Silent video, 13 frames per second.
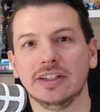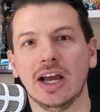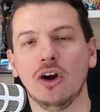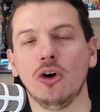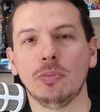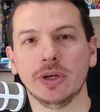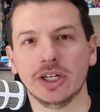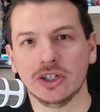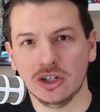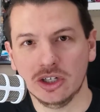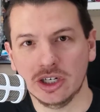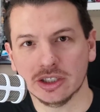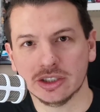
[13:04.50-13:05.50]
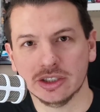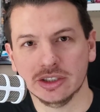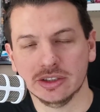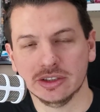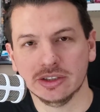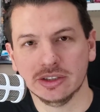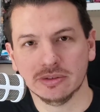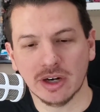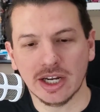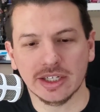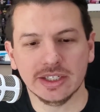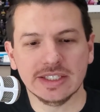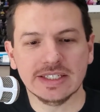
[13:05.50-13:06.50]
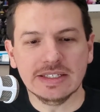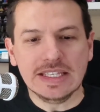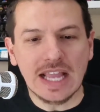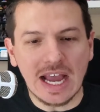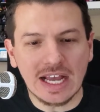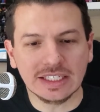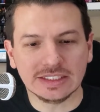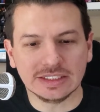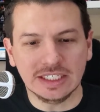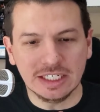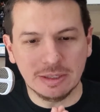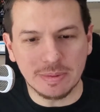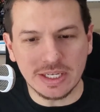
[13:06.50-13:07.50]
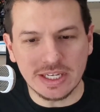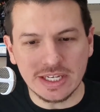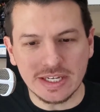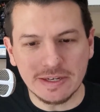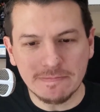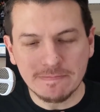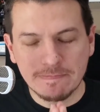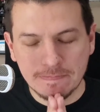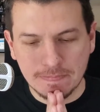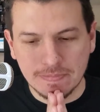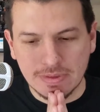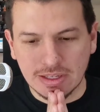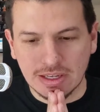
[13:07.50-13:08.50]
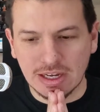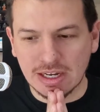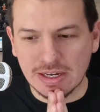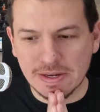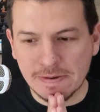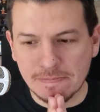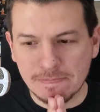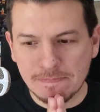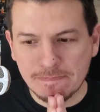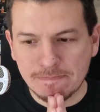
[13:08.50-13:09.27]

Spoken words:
opening hook, right? It's not going to be, hi,